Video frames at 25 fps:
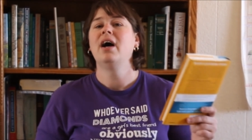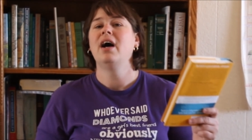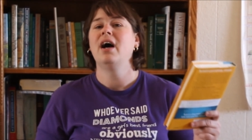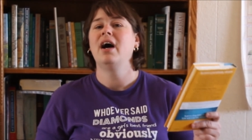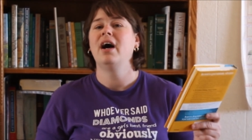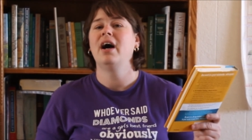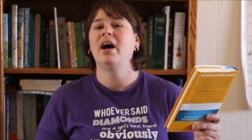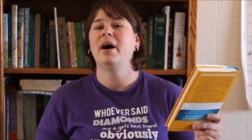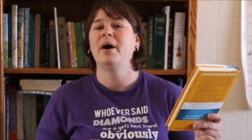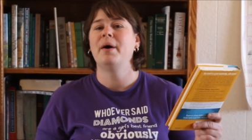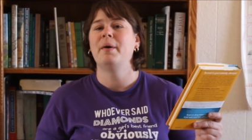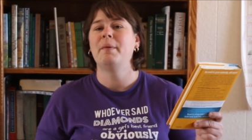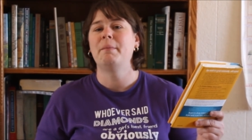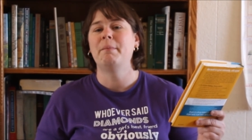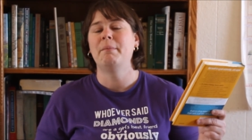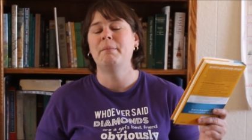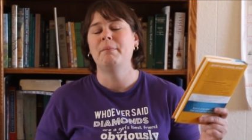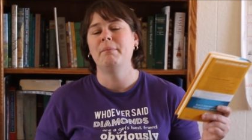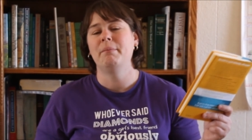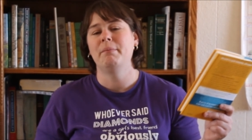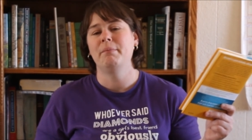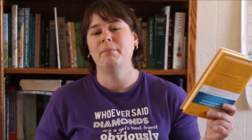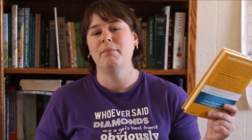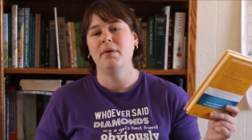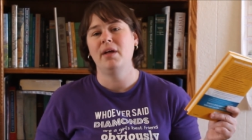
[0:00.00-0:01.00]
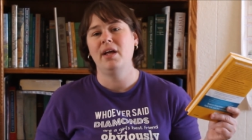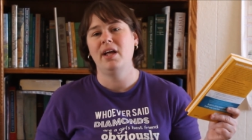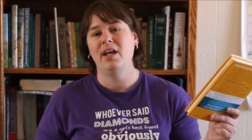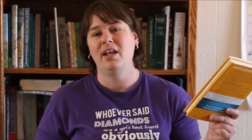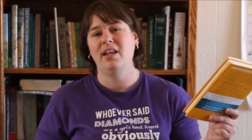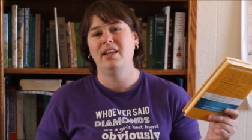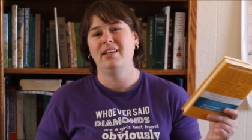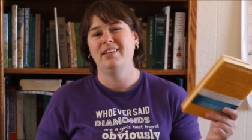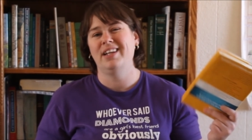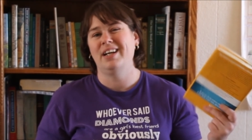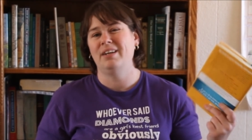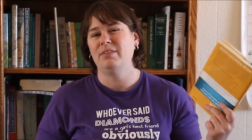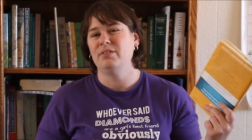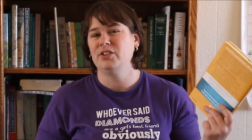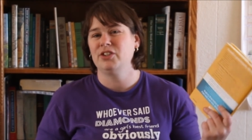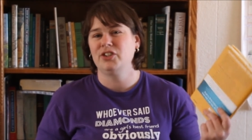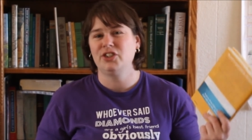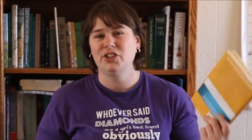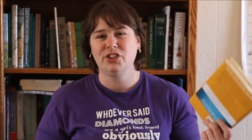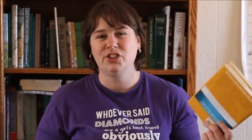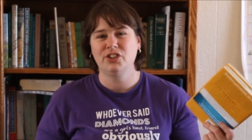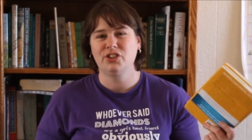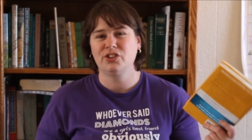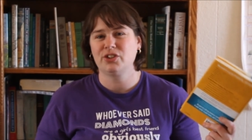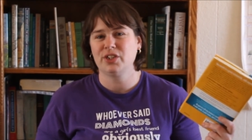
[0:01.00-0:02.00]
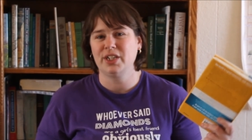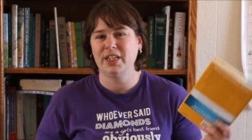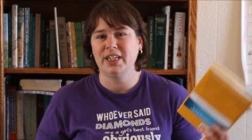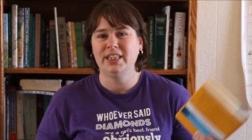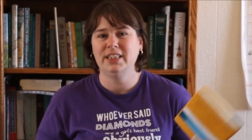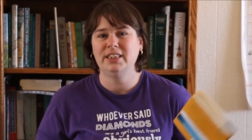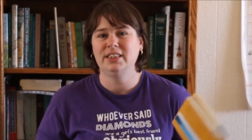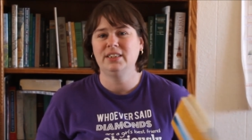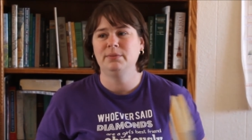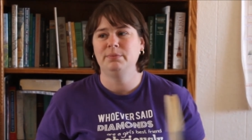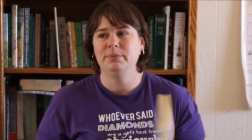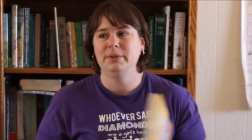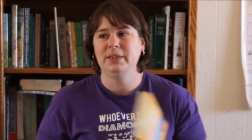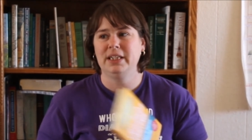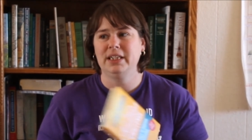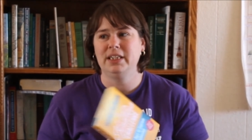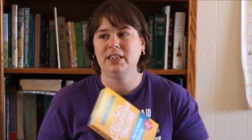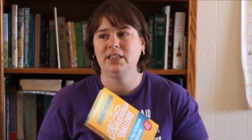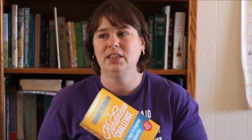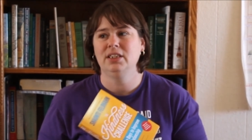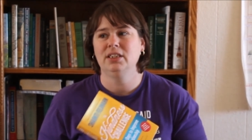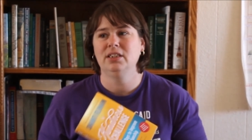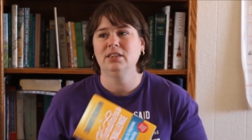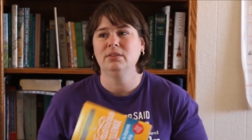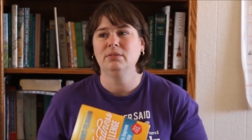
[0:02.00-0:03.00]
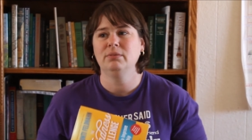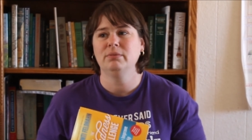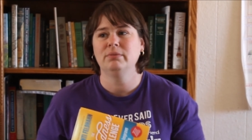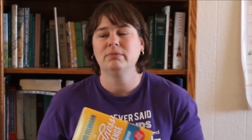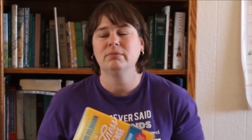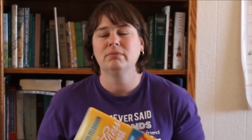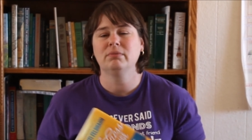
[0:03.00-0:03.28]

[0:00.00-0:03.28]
And I was just trying to be like, you know,